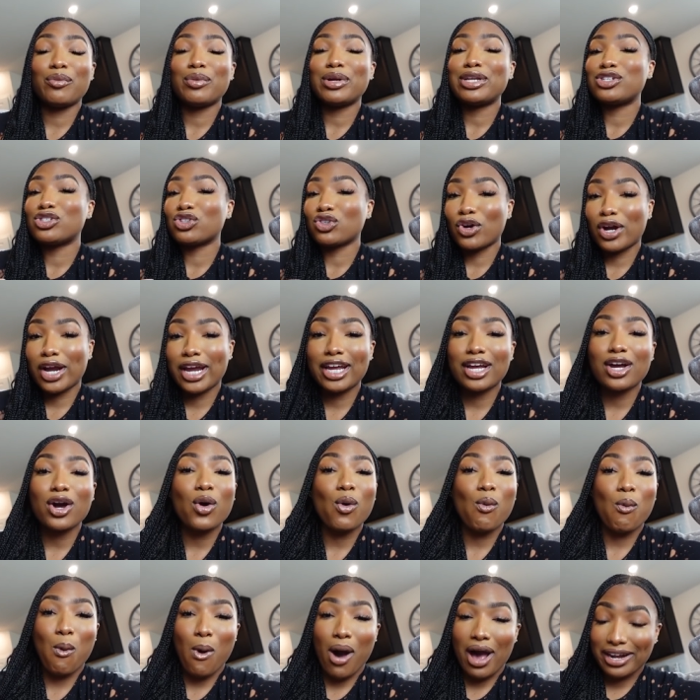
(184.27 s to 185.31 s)
We drank
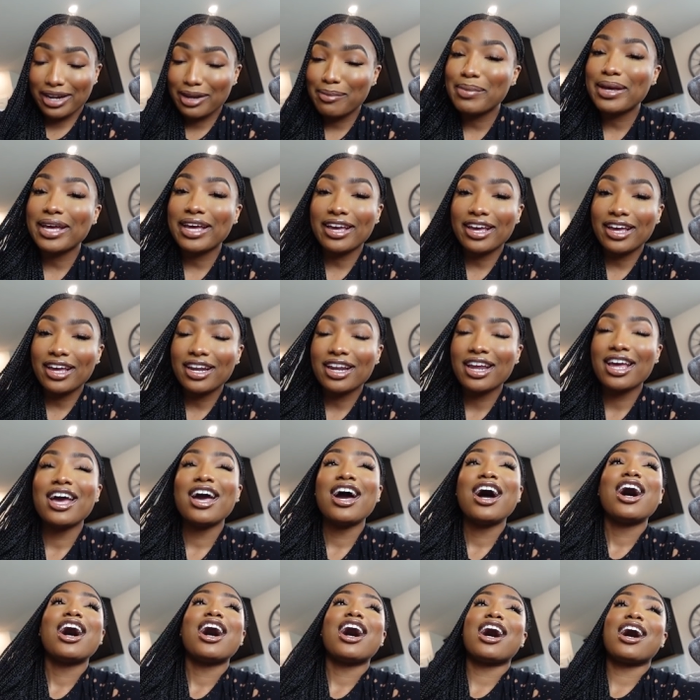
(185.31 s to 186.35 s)
quite a bit.
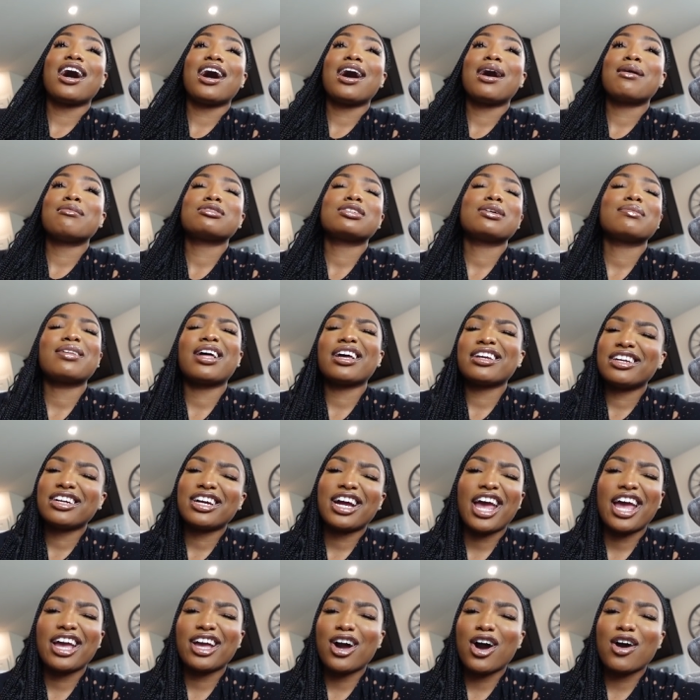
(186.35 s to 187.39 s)
Um, so I'm like, you're
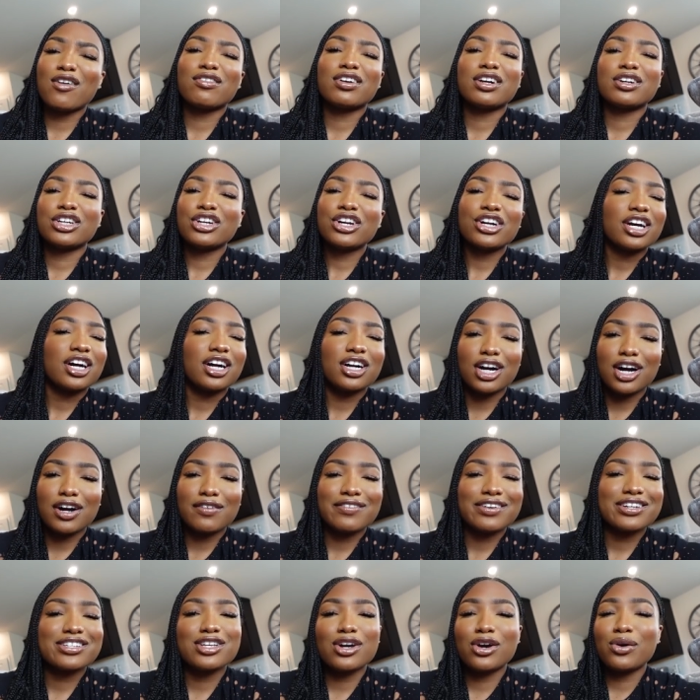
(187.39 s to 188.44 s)
hangover, you're
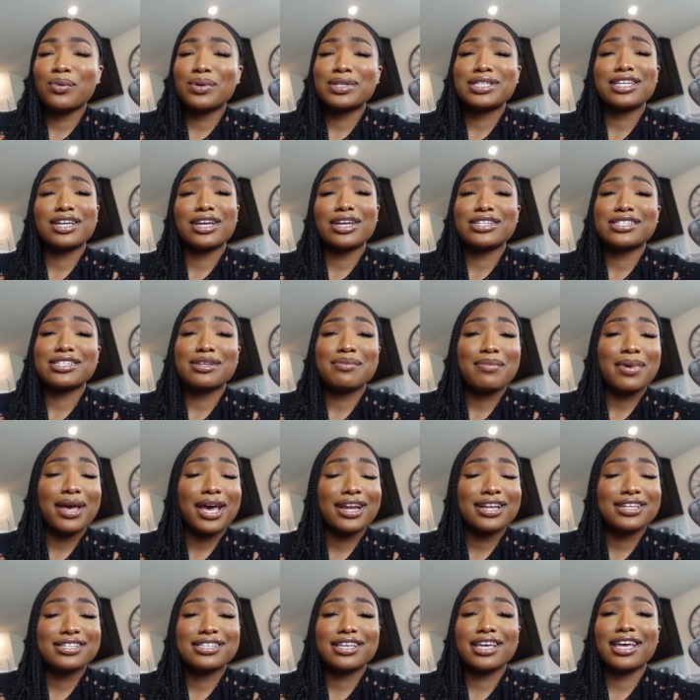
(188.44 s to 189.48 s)
hungover. So we went to get some
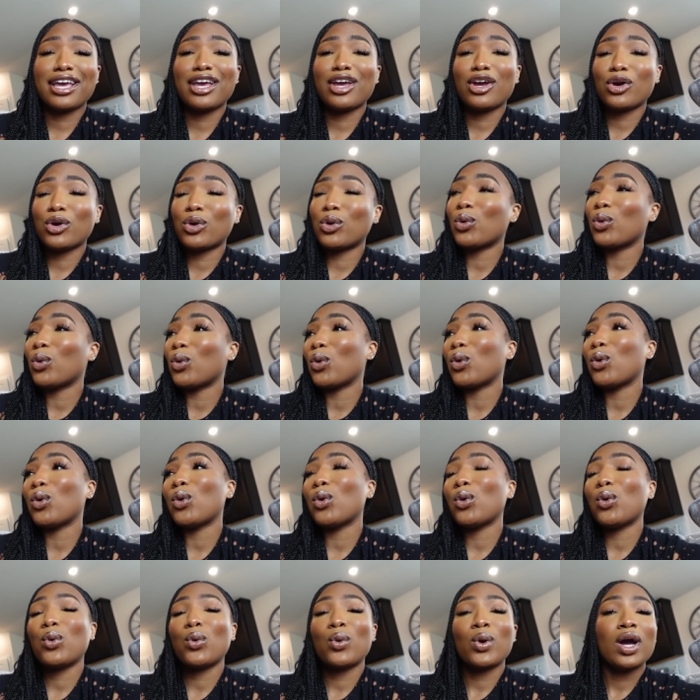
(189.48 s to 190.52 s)
medicine,
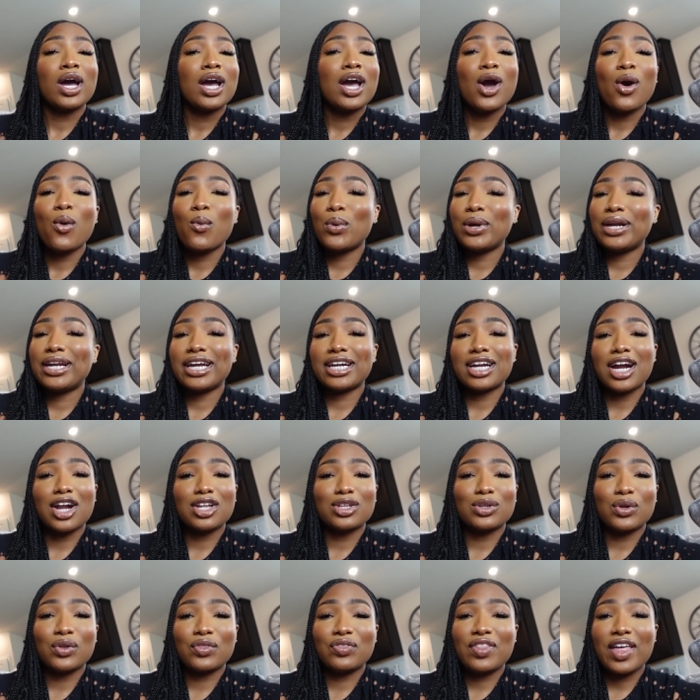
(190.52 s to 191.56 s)
cool. We did our
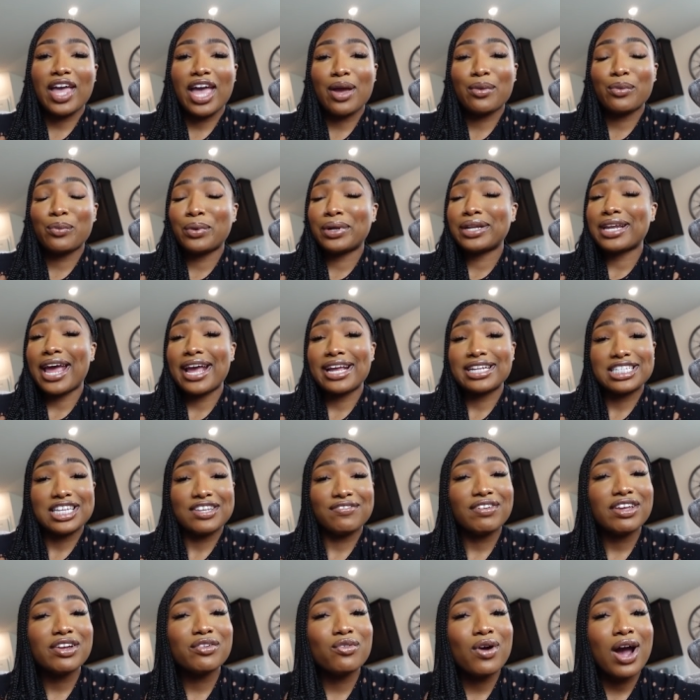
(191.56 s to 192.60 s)
little thing, went A T
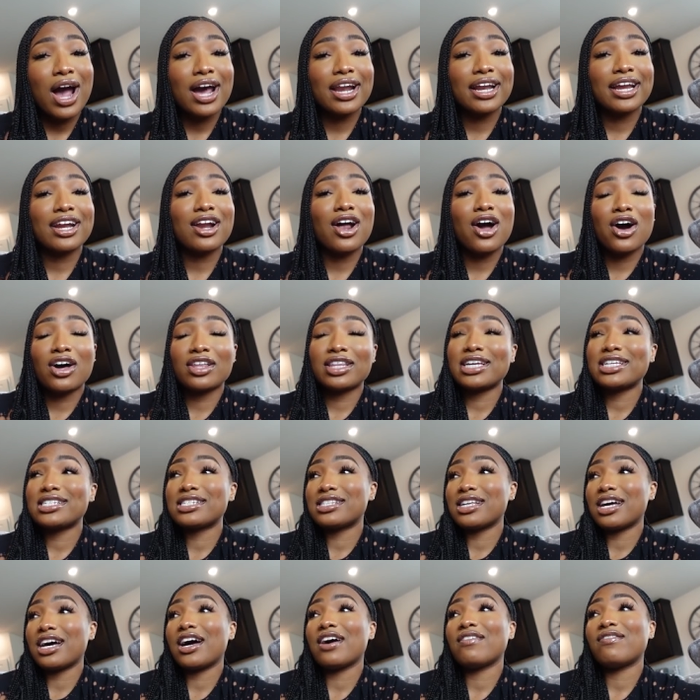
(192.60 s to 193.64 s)
V riding, all that
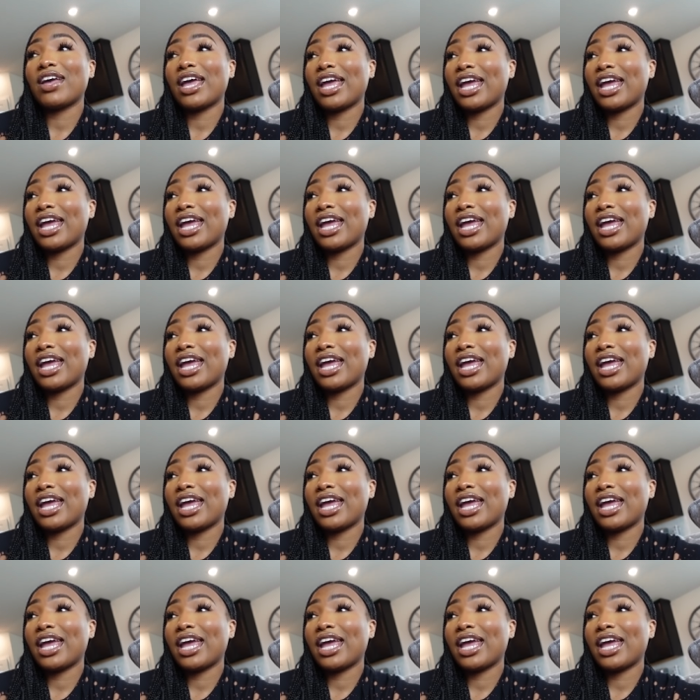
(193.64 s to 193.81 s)
stuff.